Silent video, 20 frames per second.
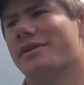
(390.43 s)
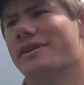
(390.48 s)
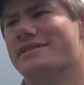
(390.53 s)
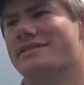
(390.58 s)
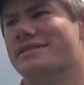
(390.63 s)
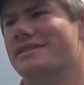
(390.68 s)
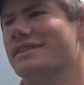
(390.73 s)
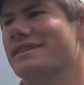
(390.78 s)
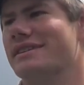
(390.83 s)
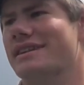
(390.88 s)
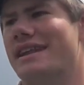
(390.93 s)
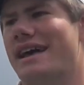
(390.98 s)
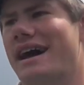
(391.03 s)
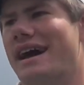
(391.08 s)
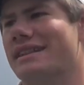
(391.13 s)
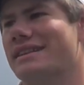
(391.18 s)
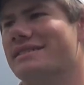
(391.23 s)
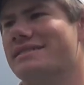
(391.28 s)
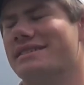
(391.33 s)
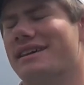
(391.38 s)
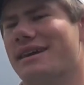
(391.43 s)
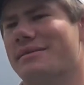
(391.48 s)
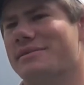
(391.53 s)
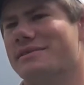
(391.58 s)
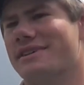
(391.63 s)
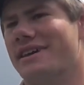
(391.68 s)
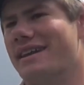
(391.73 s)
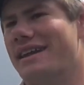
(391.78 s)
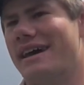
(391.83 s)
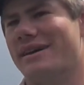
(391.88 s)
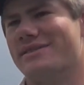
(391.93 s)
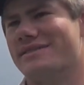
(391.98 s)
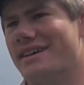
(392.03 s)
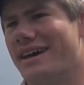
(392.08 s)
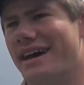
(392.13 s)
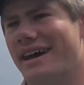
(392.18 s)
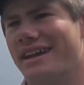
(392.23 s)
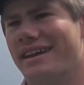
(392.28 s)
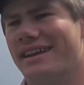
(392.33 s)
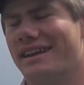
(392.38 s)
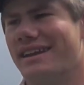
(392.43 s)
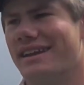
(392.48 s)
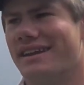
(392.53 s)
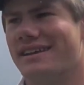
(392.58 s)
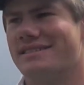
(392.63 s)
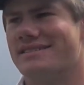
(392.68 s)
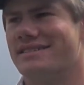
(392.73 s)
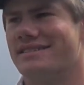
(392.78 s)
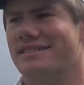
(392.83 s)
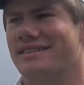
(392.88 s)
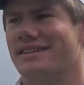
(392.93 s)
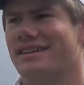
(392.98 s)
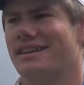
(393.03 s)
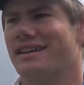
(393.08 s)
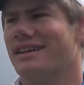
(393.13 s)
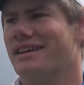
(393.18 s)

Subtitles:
but it's not the same as hitting outside because